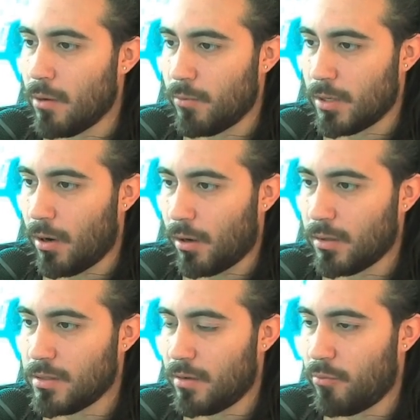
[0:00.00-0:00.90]

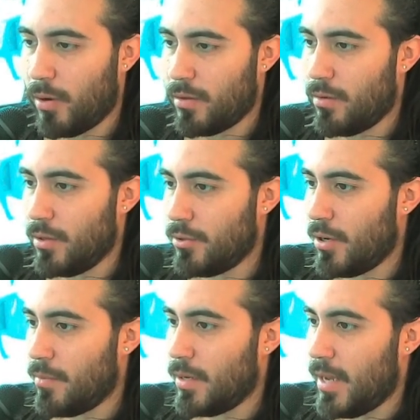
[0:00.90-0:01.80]
regardless of whether the
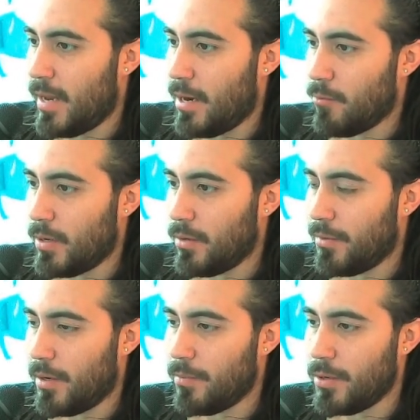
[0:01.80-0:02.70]
treatment had a real
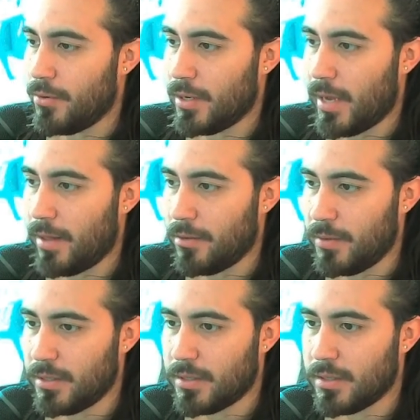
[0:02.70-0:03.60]
therapeutic element.